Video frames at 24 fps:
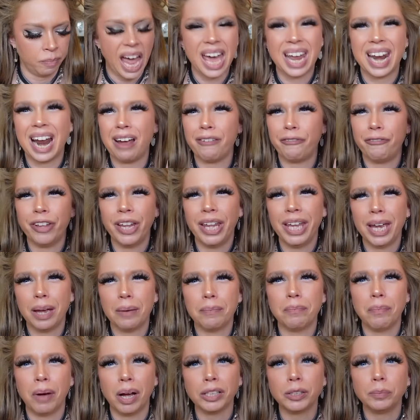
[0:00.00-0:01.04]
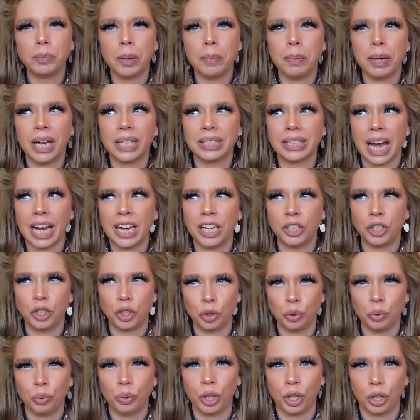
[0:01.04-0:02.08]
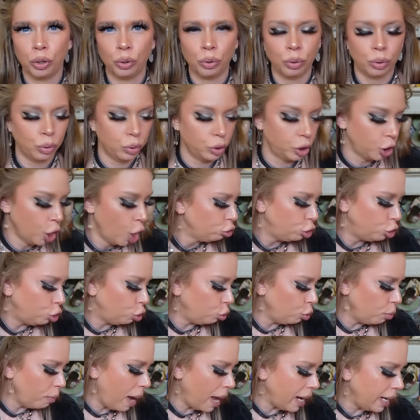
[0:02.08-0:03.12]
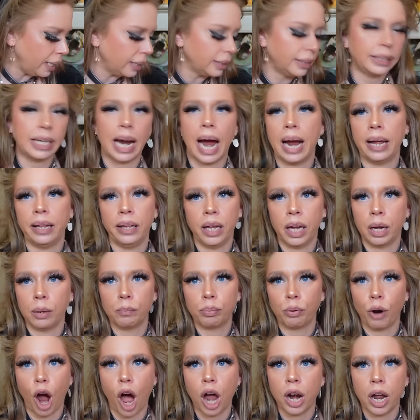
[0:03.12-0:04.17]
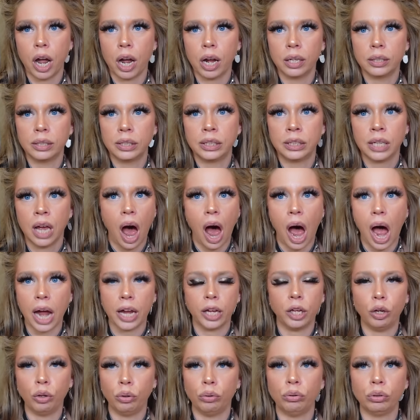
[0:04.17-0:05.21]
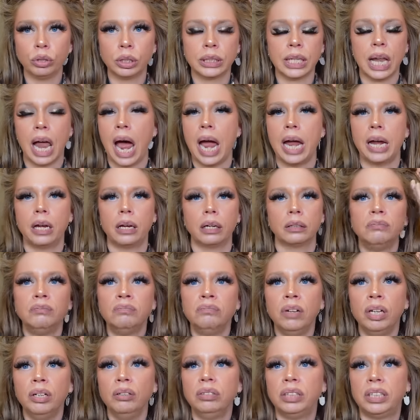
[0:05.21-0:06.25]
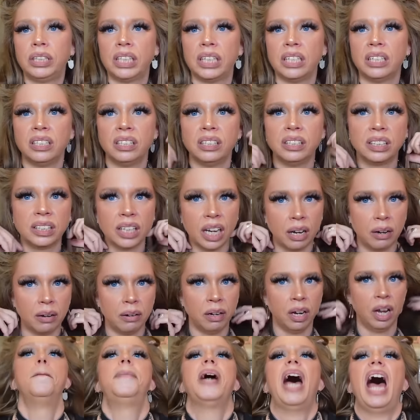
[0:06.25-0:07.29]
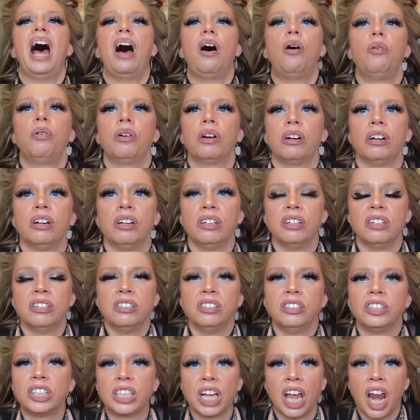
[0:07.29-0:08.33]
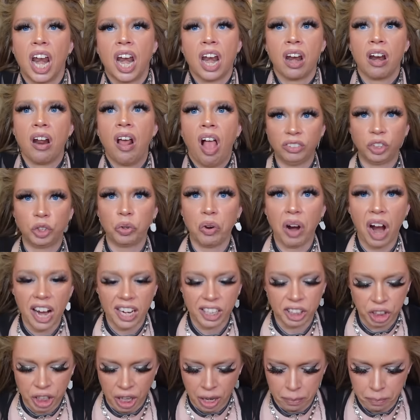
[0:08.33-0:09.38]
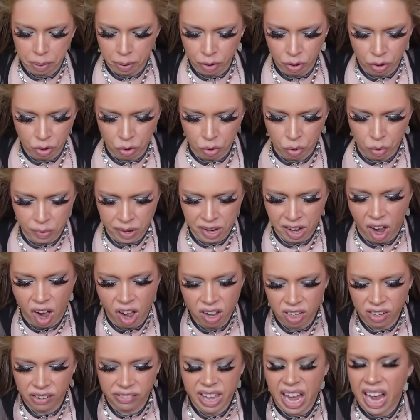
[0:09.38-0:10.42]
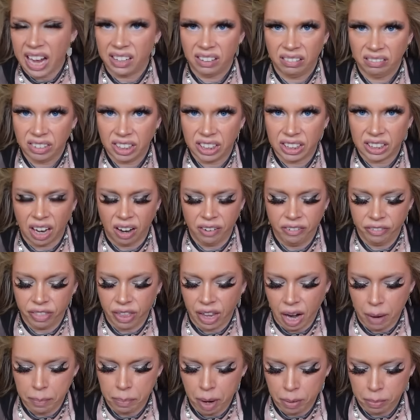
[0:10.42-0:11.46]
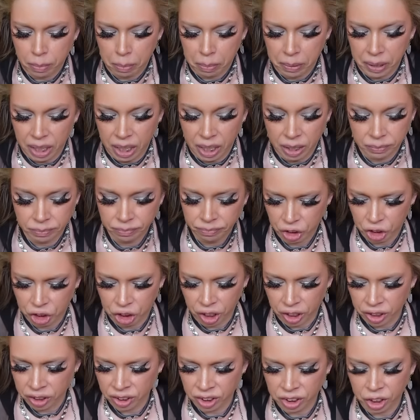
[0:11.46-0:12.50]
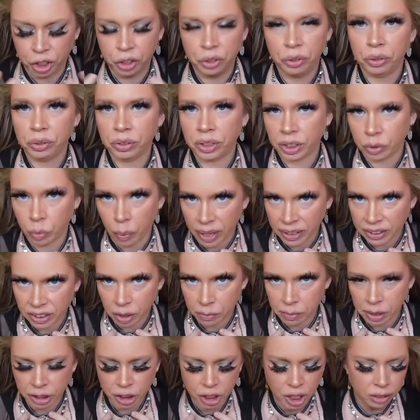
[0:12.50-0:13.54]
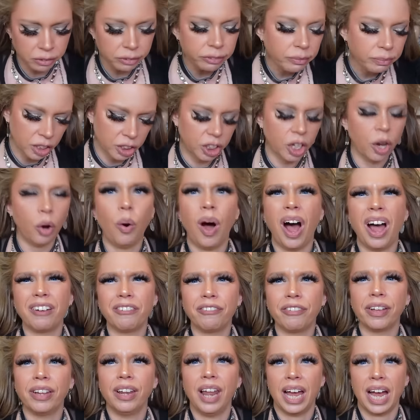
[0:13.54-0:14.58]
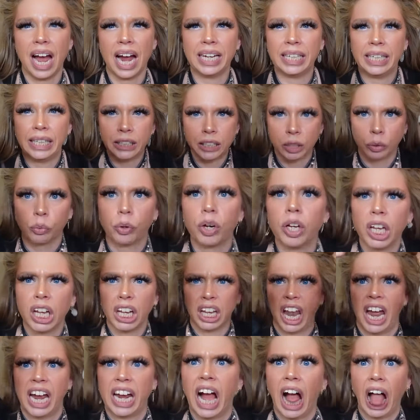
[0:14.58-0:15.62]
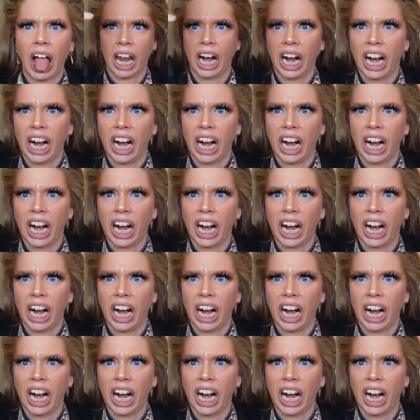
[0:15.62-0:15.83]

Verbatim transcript: And I feel like it must be because I do use too many styling products. I use like mousses and powders and dry shampoo and all of that stuff that I probably shouldn't use quite so much of. So I feel like I need to really like...